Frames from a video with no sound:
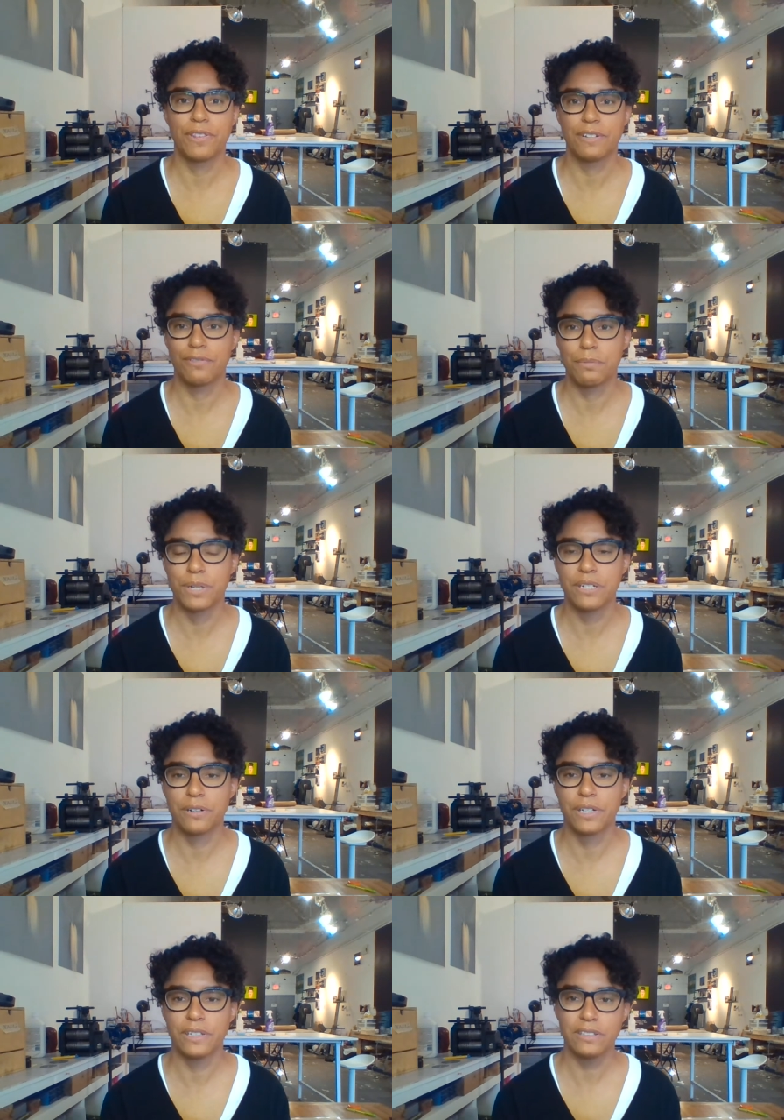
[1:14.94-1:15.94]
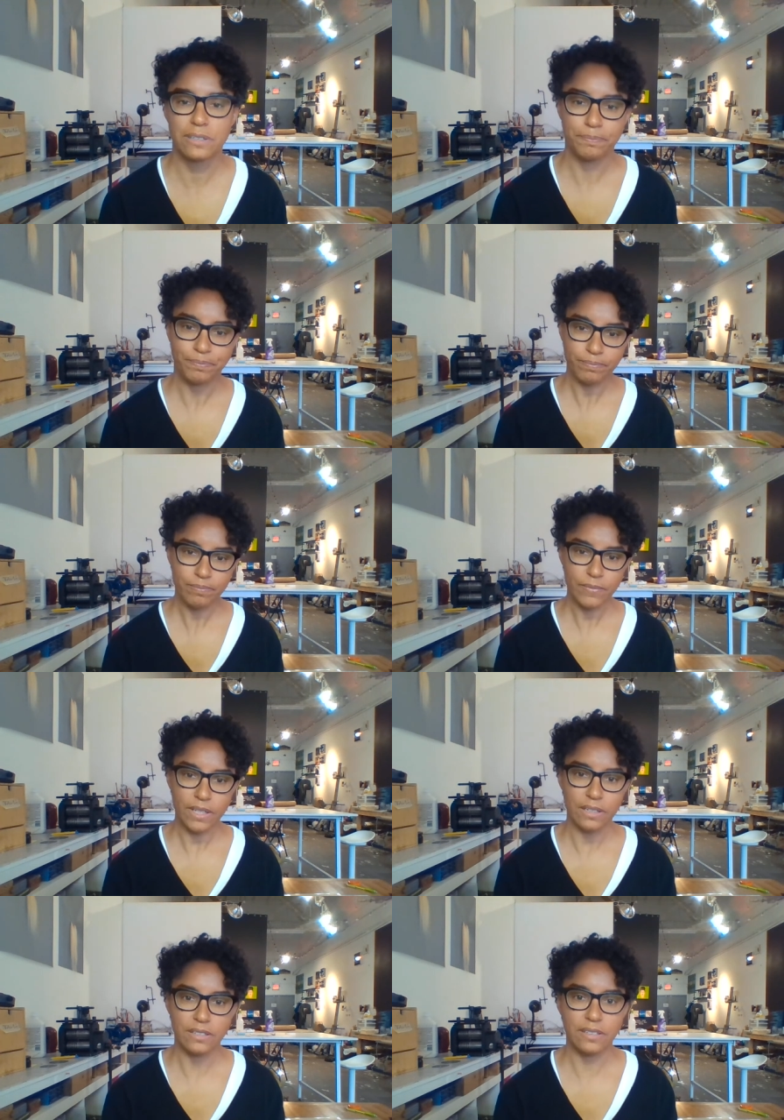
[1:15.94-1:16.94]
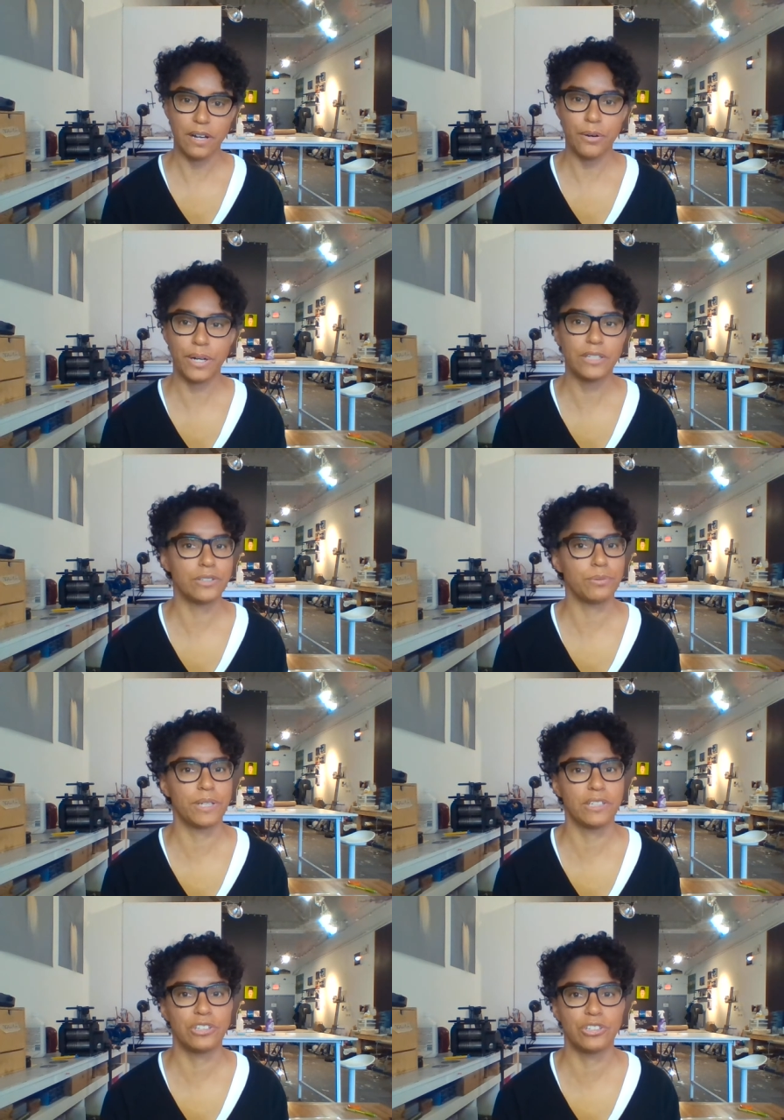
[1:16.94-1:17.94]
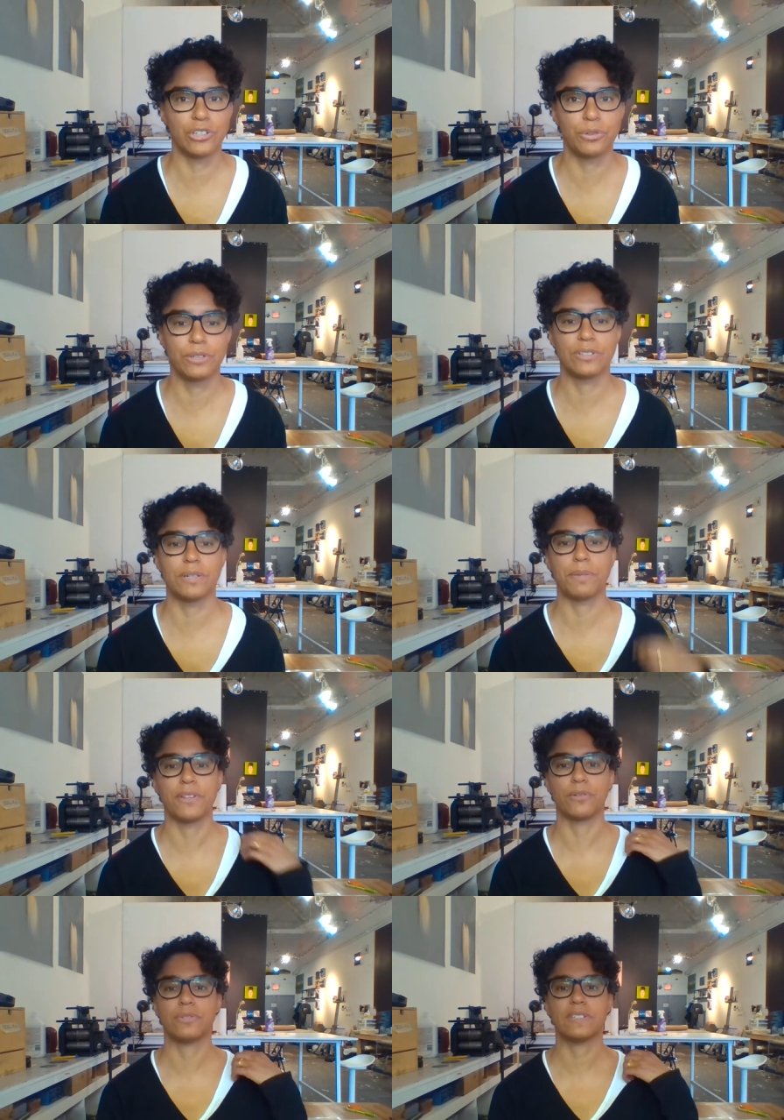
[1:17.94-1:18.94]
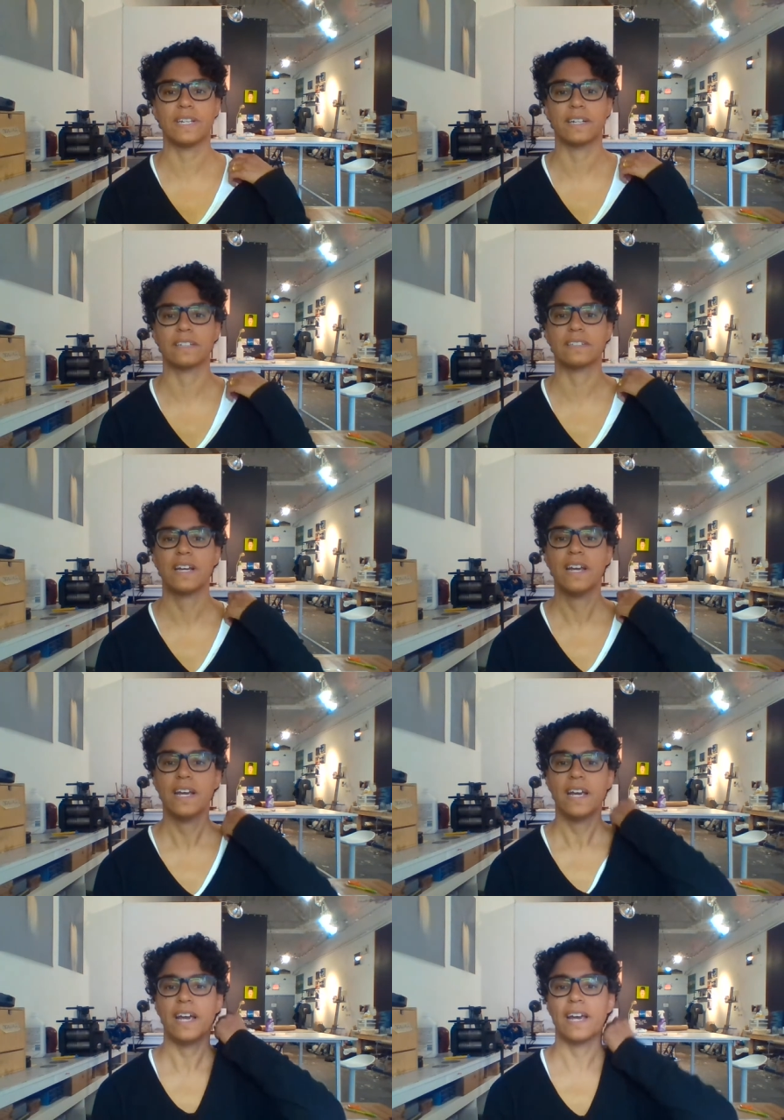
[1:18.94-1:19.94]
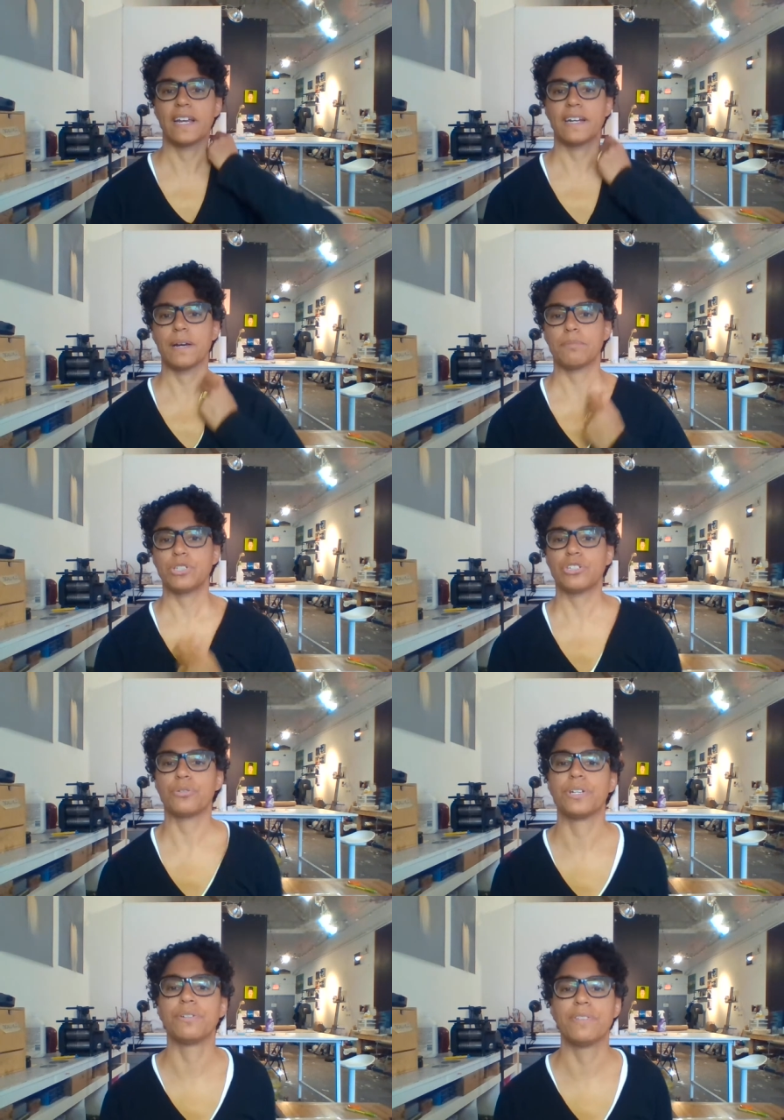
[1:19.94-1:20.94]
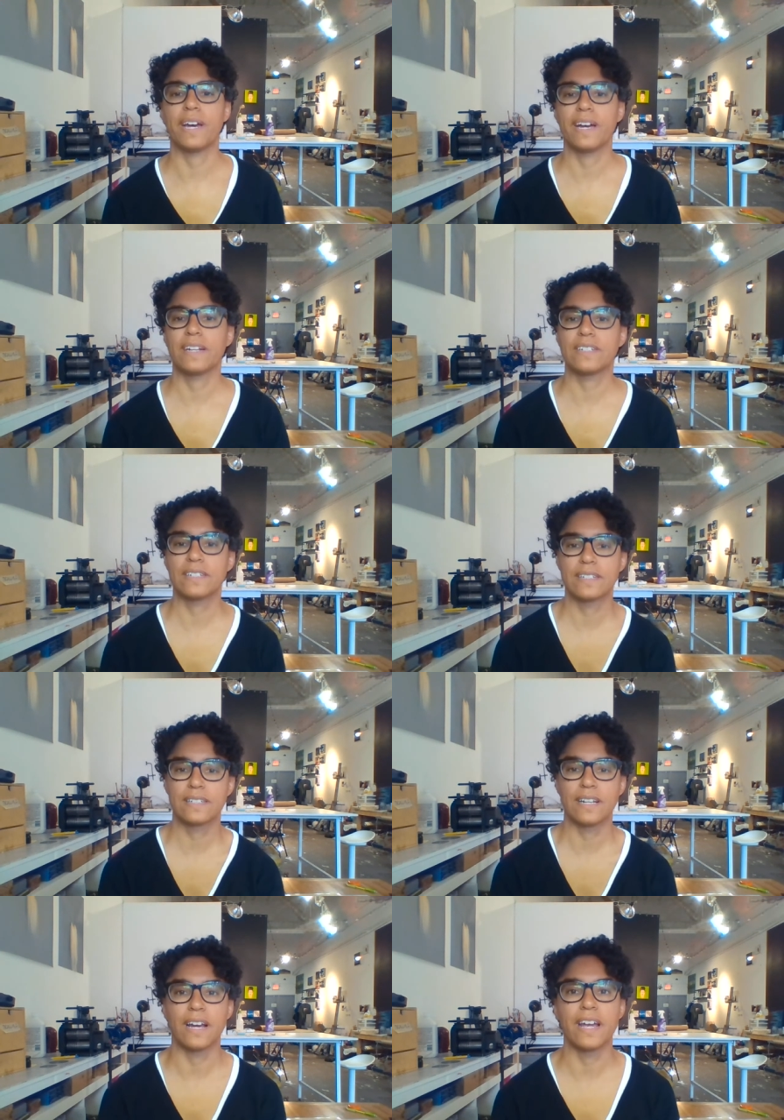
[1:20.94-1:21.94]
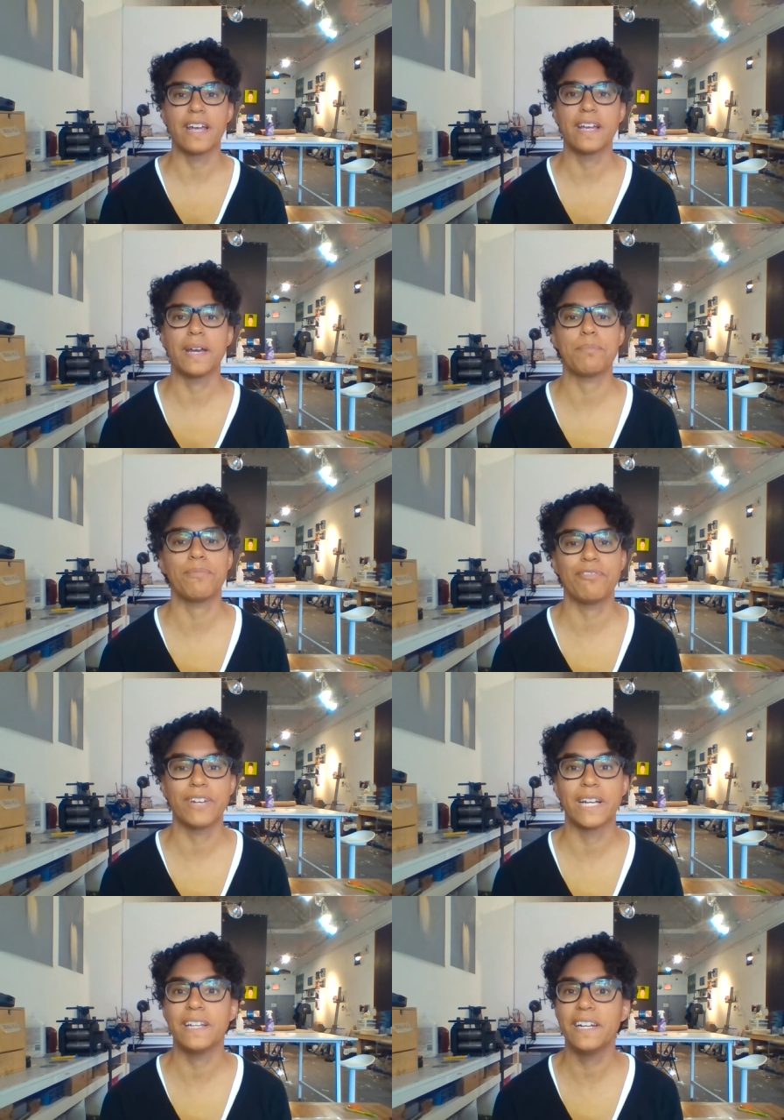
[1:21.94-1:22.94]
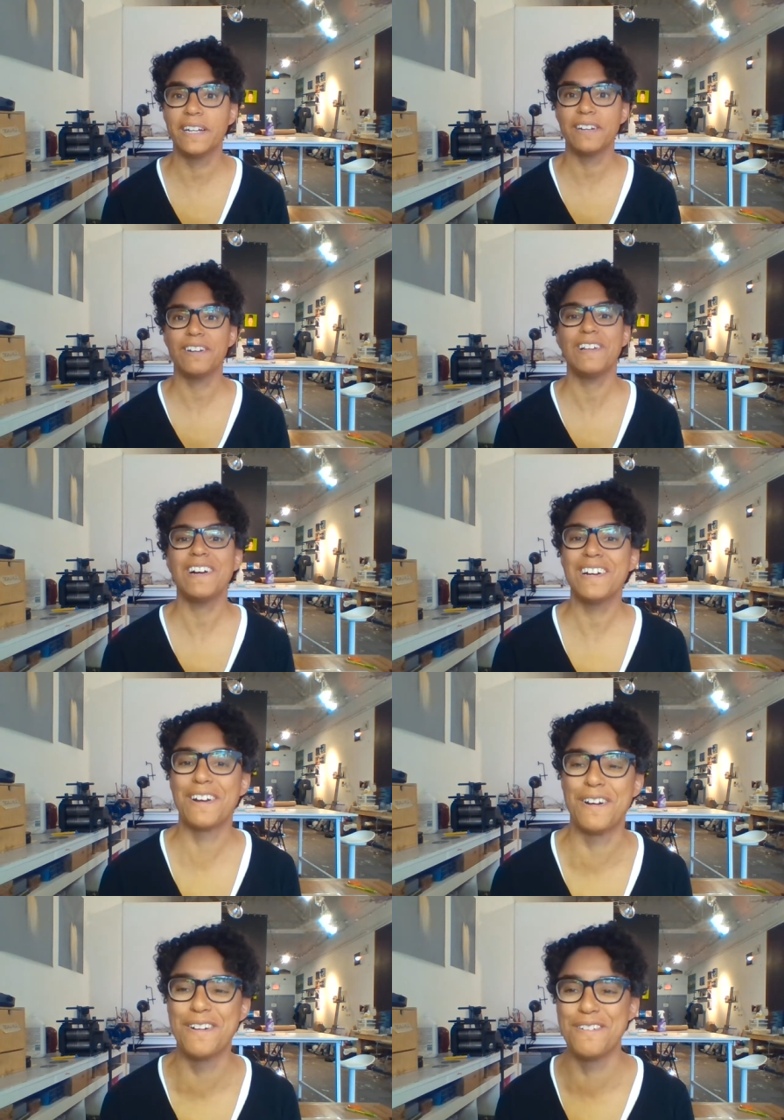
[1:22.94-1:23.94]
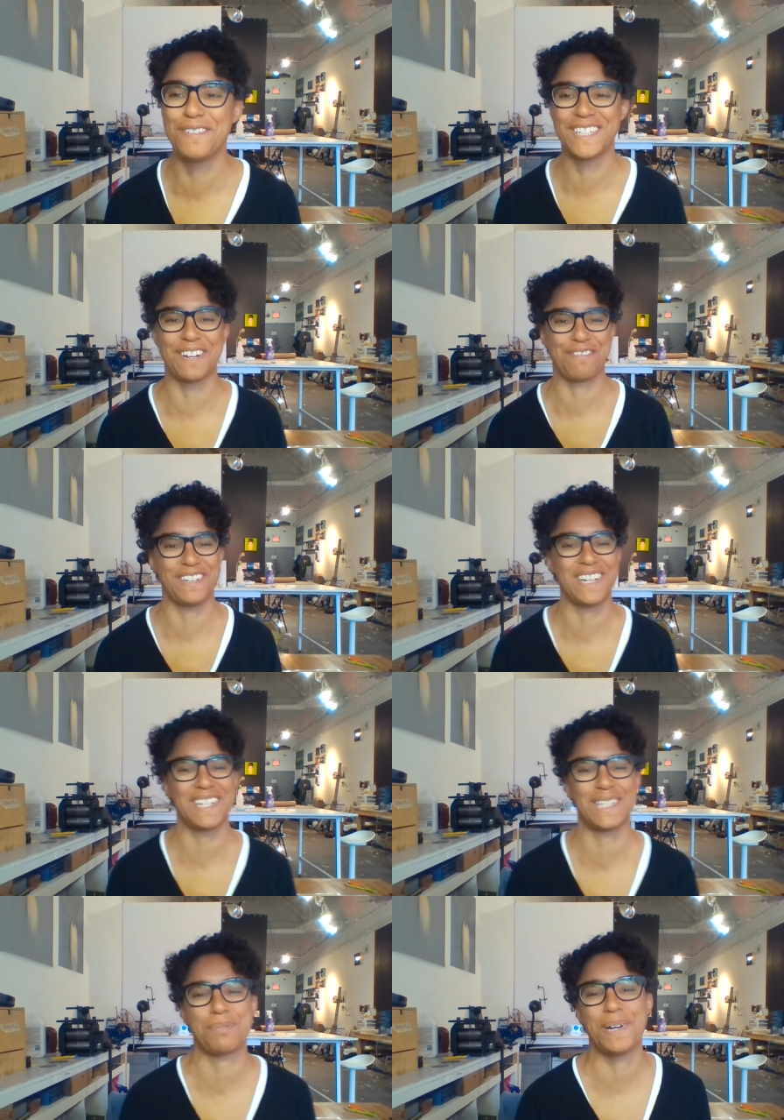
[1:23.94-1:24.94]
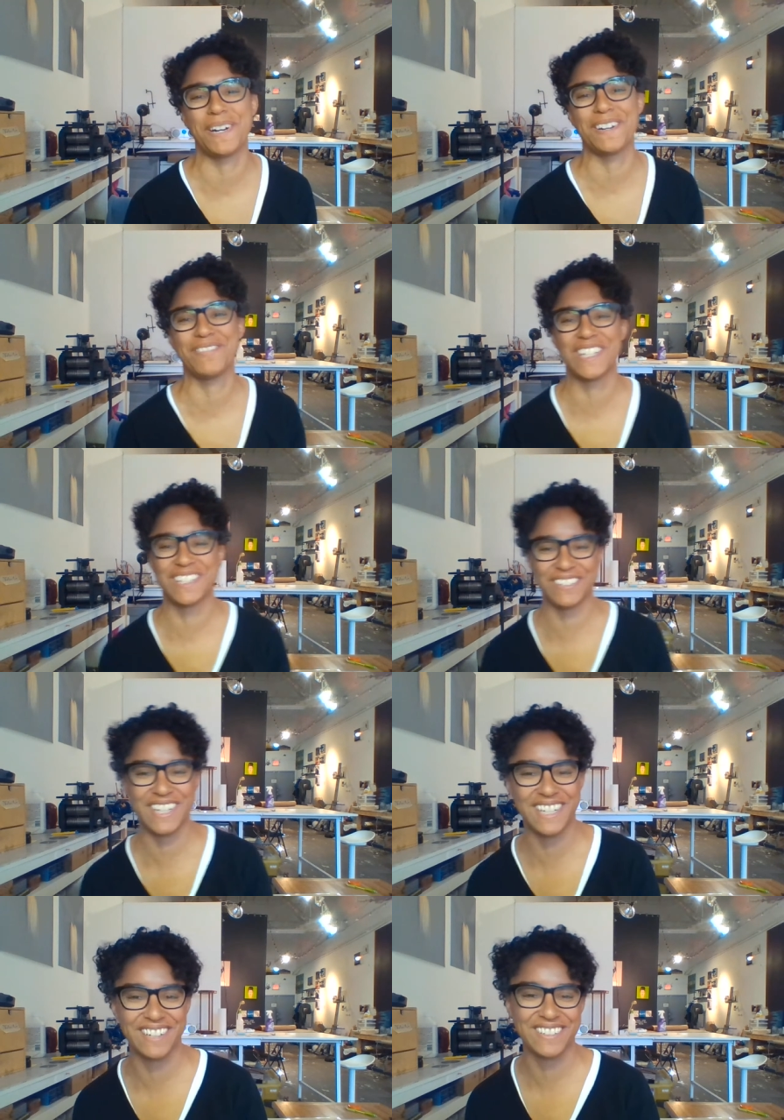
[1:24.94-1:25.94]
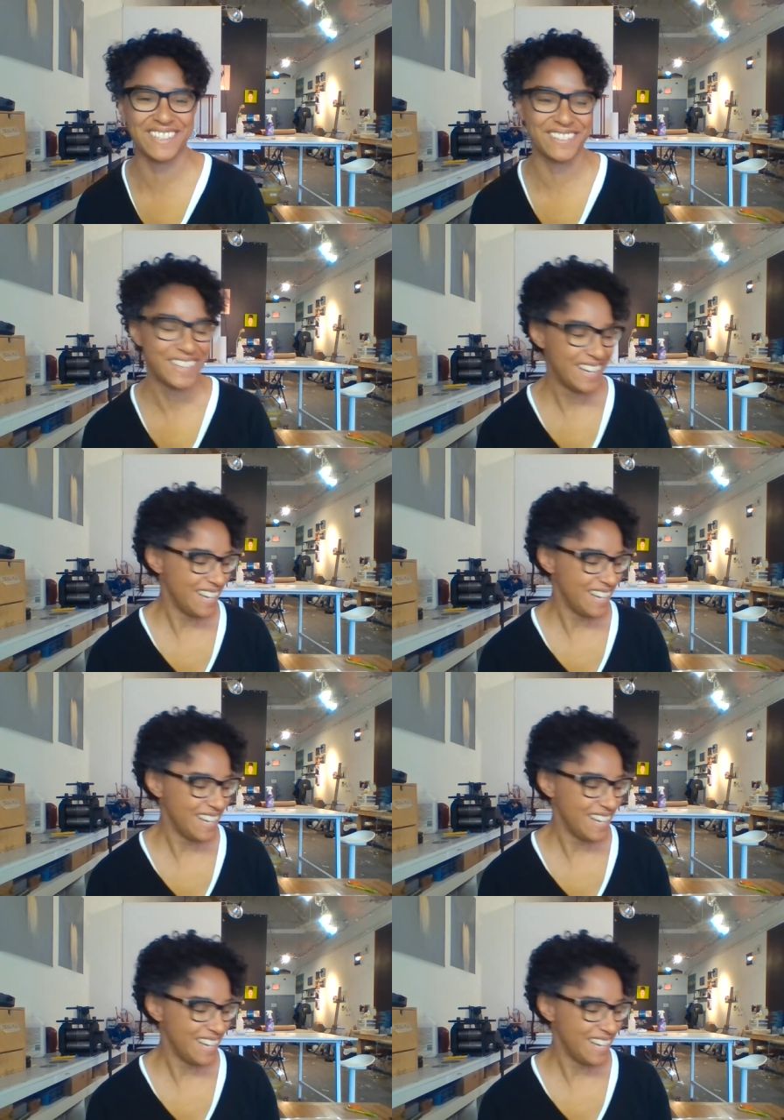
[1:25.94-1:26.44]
different materials. So I just wanted to show you some of those things and show you that I am failing at a lot of different experiments right now too.